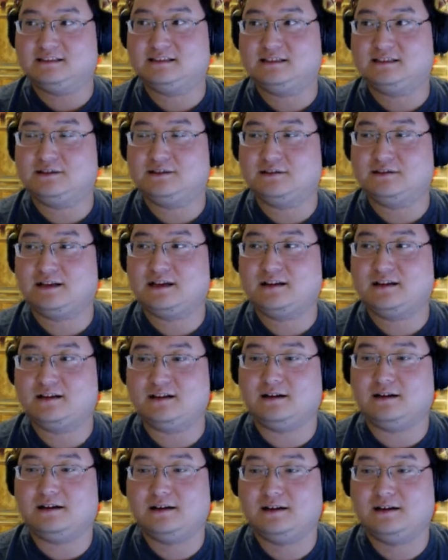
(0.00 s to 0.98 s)
So you're like,
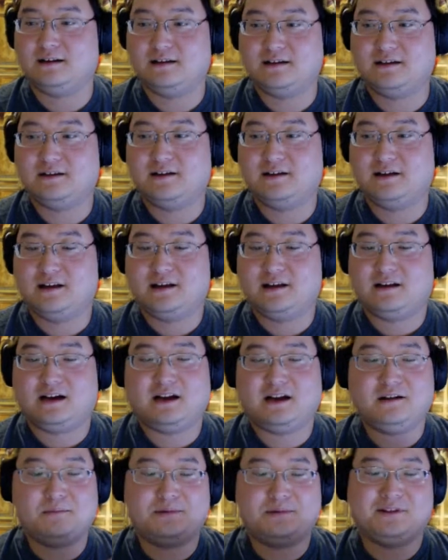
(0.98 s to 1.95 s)
huh,
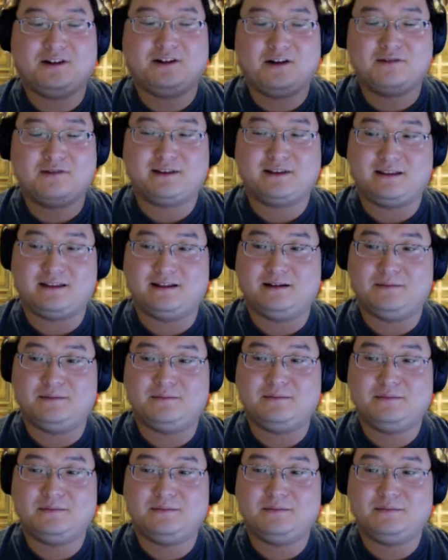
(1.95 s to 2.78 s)
I don't belong with them.